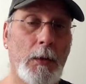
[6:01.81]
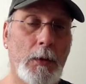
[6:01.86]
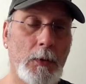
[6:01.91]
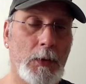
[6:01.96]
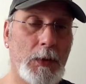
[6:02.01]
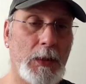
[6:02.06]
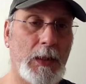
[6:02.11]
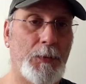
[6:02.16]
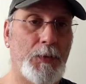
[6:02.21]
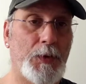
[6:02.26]

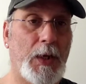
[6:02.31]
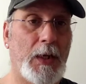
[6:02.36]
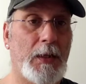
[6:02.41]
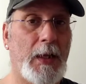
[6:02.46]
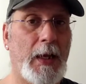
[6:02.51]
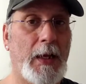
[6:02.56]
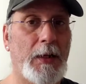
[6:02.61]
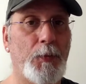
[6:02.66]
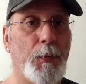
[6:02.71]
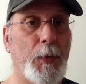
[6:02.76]
Seems like
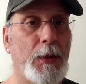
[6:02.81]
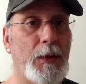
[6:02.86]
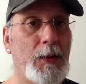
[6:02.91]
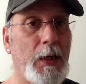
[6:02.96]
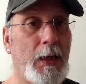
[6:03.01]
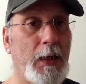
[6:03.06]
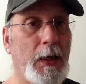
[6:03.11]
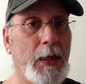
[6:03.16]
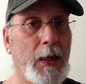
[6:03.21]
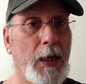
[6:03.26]
that's been
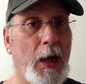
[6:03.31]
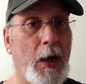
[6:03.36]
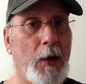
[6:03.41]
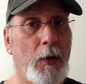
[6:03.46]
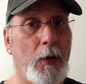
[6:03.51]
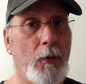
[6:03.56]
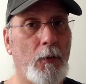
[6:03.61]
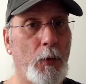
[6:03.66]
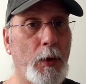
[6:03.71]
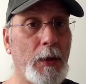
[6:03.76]
taken
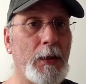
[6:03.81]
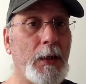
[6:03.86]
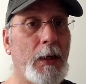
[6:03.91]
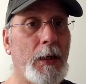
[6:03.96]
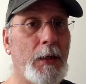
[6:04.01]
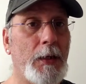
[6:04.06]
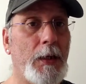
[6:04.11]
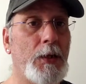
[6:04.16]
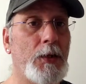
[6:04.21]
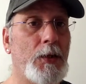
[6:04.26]
care of with the
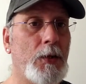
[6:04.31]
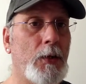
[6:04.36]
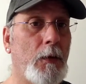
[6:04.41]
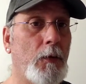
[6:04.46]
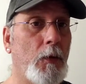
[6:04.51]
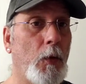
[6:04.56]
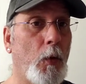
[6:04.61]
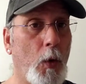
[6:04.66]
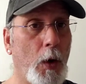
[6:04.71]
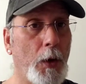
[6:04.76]
addition of
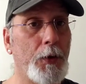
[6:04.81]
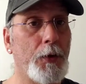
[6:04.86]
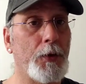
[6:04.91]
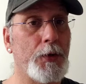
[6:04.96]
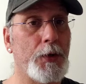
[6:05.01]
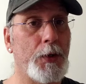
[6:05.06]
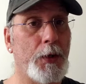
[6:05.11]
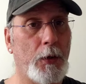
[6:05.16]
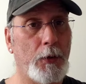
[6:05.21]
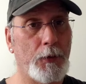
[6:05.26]
the Wonder
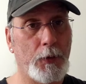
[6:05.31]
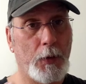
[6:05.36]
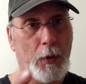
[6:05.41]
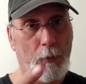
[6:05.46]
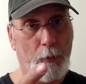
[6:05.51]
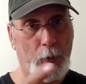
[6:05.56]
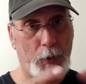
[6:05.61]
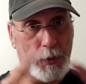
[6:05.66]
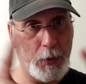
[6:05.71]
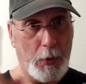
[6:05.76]
Shells,
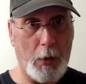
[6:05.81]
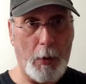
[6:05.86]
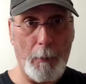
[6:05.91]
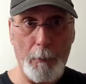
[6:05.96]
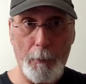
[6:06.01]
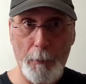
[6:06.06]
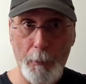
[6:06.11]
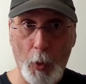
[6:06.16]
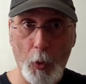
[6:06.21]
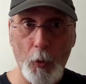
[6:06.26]
which are
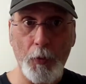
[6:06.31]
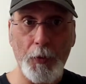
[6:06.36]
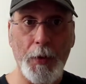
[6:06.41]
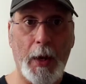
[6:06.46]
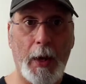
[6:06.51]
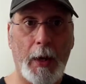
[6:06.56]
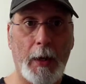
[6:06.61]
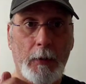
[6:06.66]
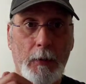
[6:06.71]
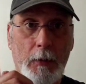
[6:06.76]
on both
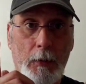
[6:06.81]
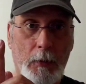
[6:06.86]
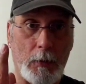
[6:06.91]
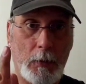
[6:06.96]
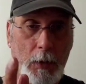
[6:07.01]
tanks.